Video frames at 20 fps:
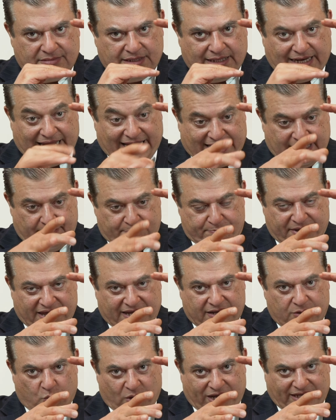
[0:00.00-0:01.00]
like a
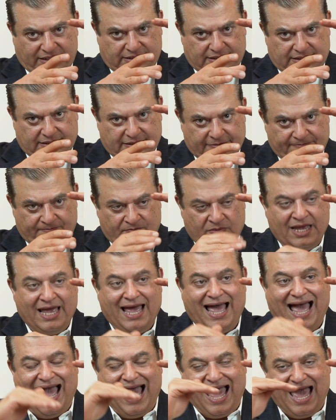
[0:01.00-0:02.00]
big waist,
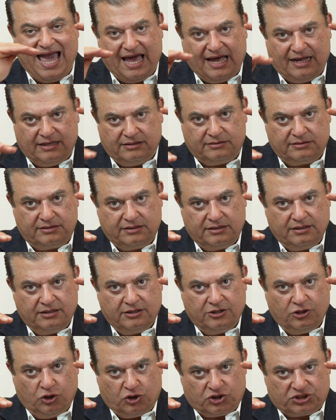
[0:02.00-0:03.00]
and
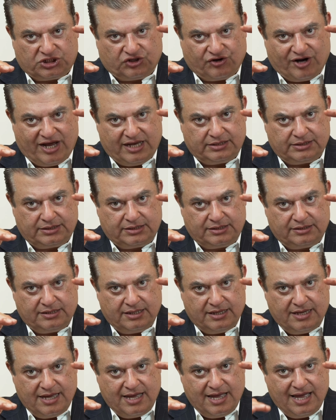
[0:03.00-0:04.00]
you're stressed
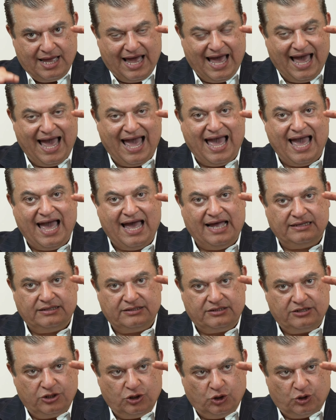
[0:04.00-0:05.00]

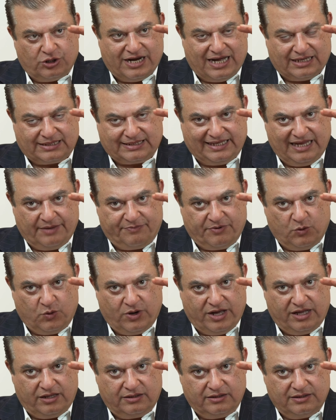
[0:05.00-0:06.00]
and you're not sleeping
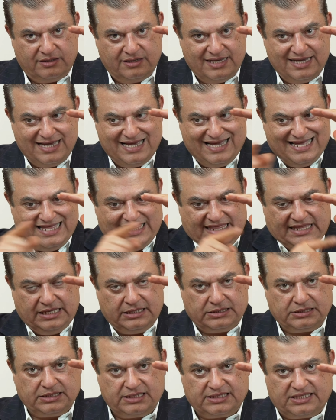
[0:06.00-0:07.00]
well,
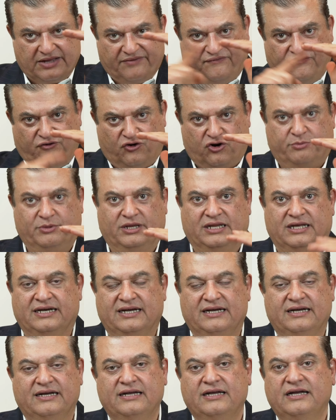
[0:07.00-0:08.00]
this is a
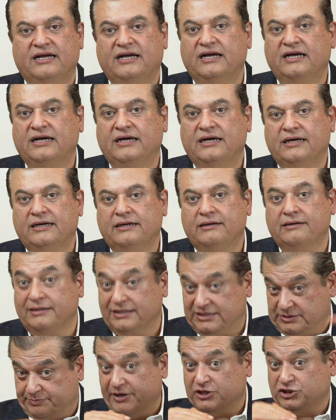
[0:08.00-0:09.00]
formula,
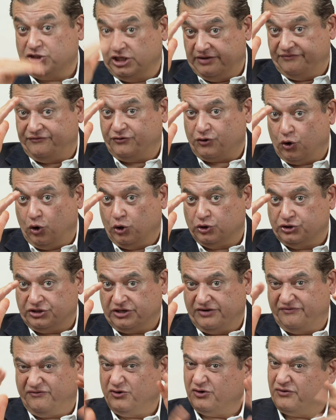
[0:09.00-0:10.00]
especially if you're older,
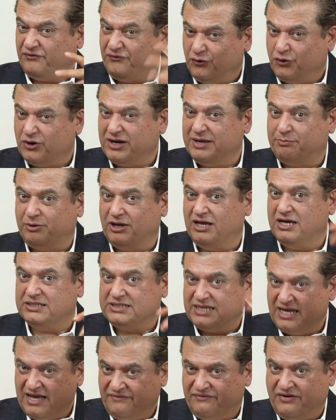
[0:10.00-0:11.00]
if you're 40
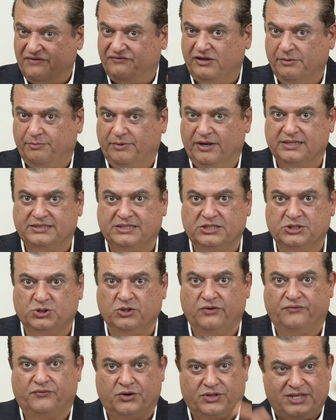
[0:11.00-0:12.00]
plus, 50 plus and
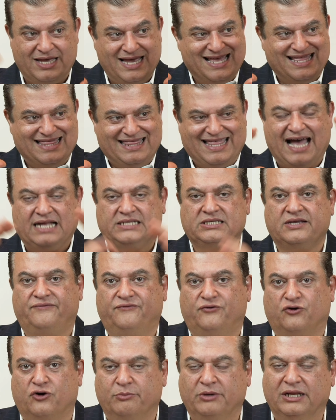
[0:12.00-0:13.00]
so forth, that's a
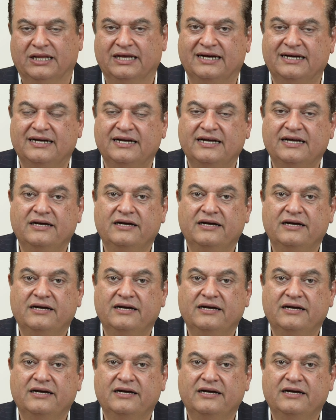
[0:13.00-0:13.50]
formula